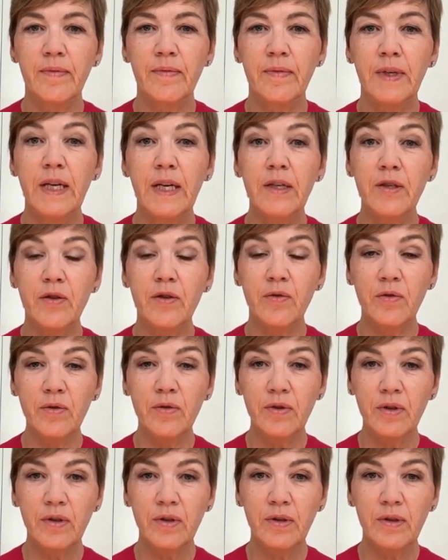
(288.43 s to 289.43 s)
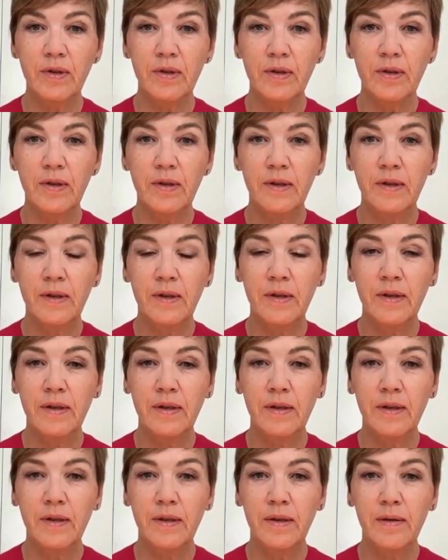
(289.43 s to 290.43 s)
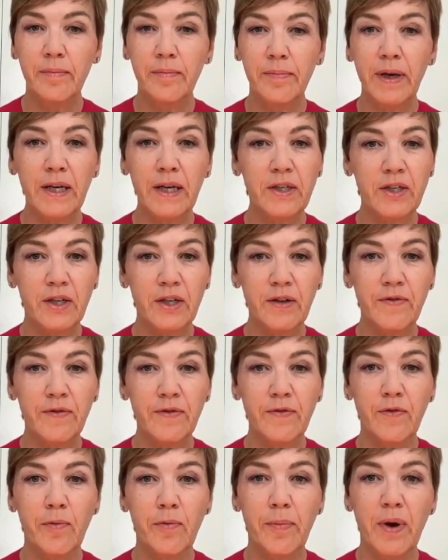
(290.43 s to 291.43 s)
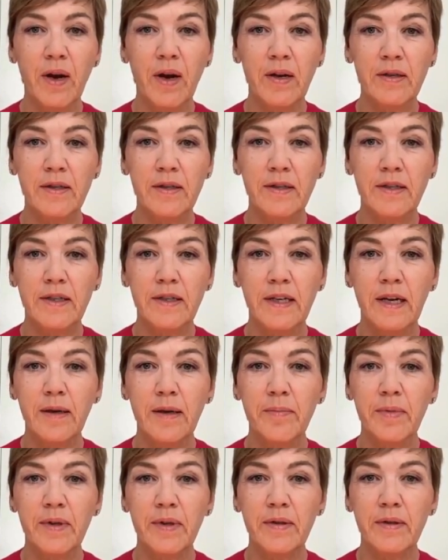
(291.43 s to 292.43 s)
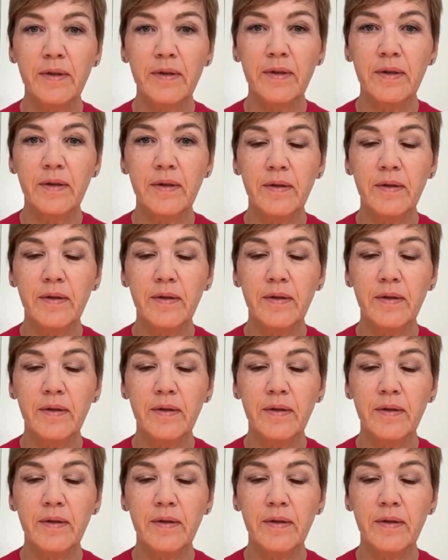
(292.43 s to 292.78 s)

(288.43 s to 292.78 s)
In short, backshift for past statements,